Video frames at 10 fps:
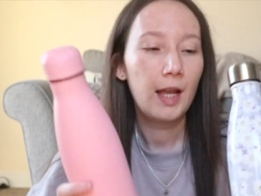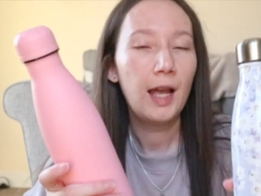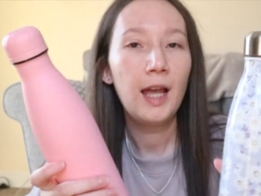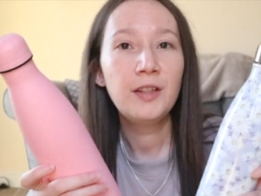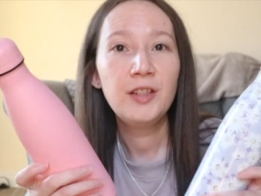
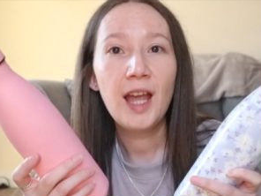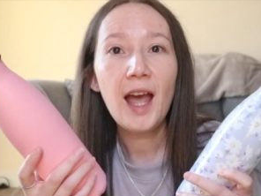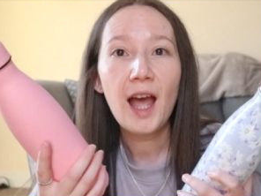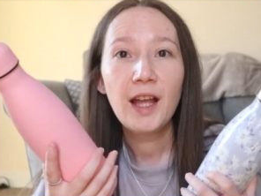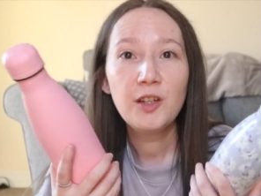And yeah,
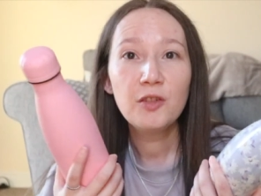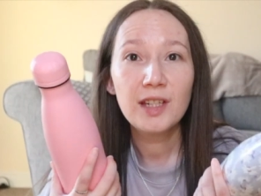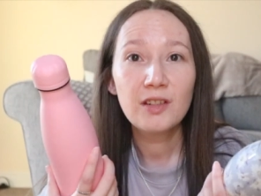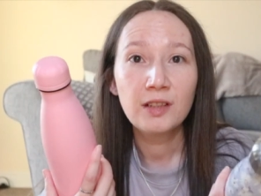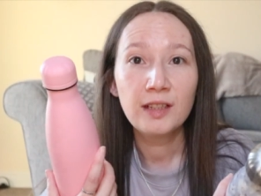I use
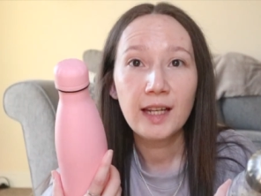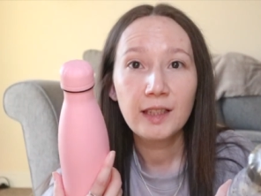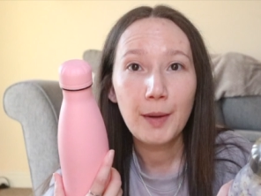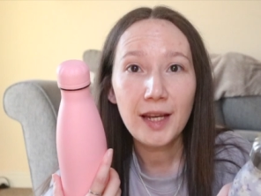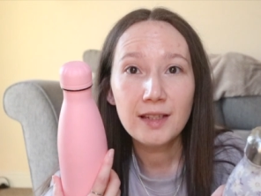these on a
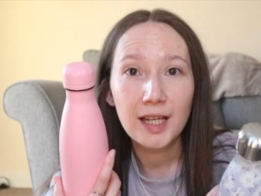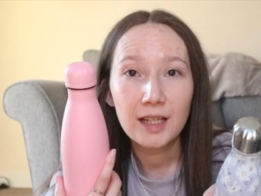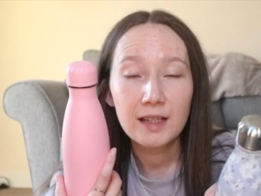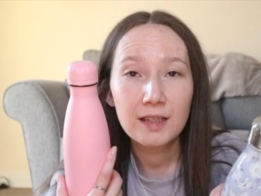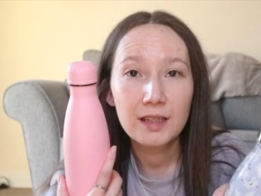daily
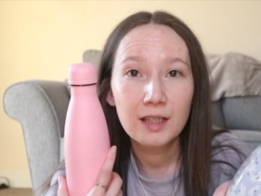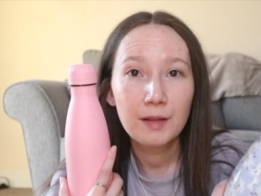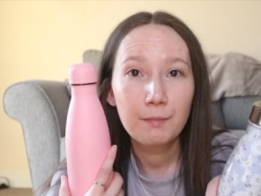basis.